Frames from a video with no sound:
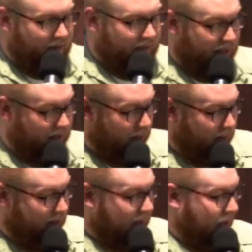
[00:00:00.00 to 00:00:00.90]
everything
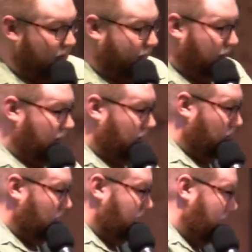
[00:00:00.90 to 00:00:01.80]
coming together for
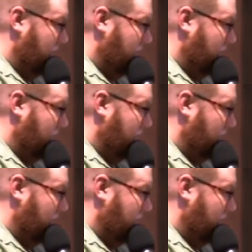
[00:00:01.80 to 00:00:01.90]
good, will